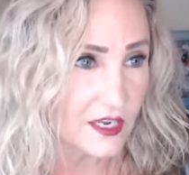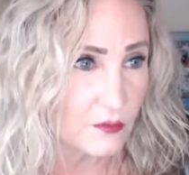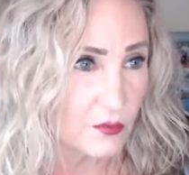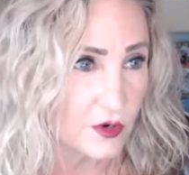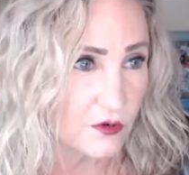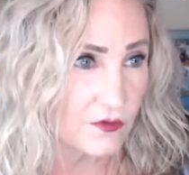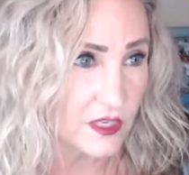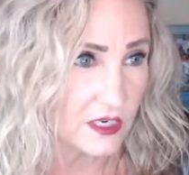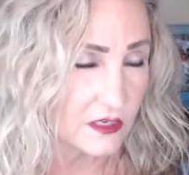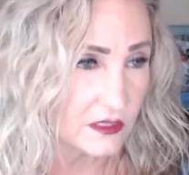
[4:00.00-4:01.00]
can move
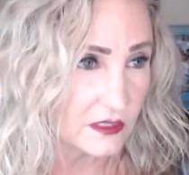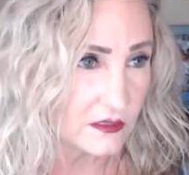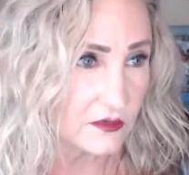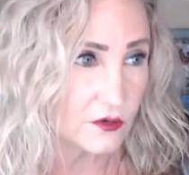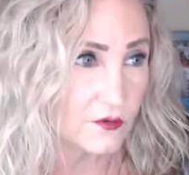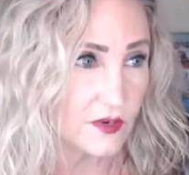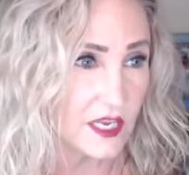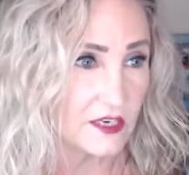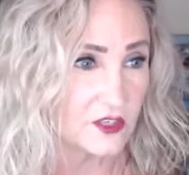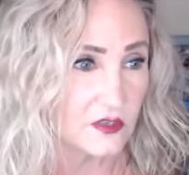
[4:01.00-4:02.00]
these
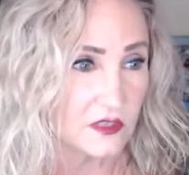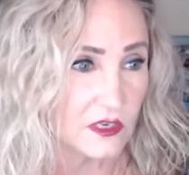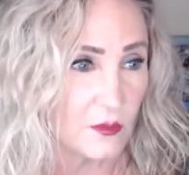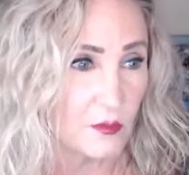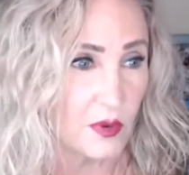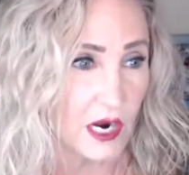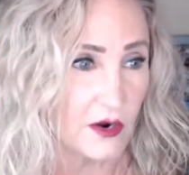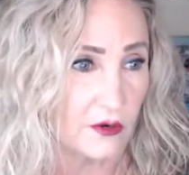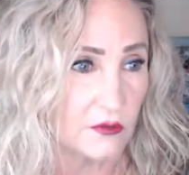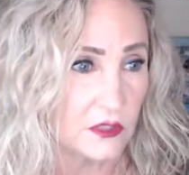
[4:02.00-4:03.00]
notifications
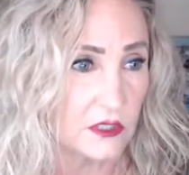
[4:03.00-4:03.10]
about,